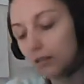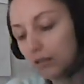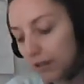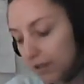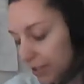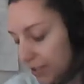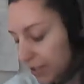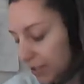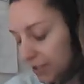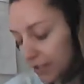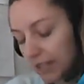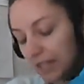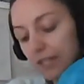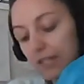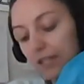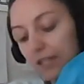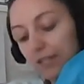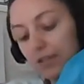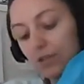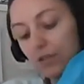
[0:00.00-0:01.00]
I just need
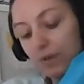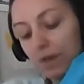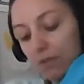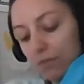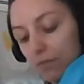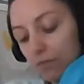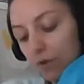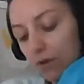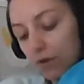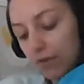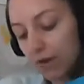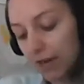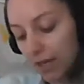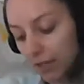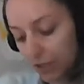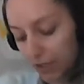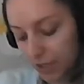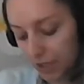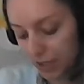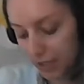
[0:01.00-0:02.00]
a little bit more
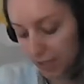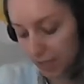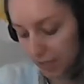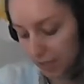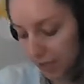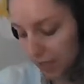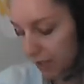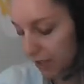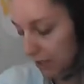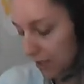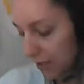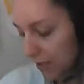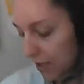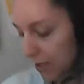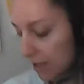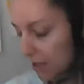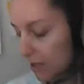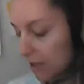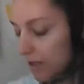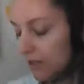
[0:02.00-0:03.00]
actually
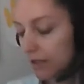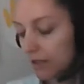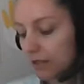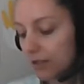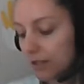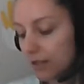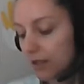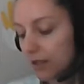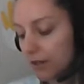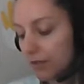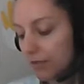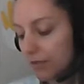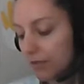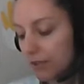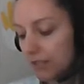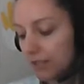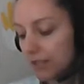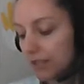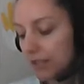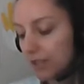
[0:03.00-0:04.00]
so
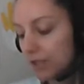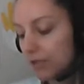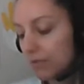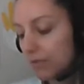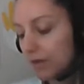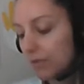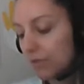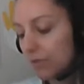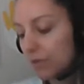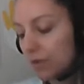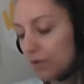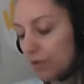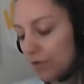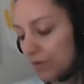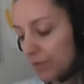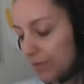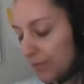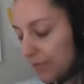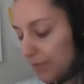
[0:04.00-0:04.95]
get a little bit more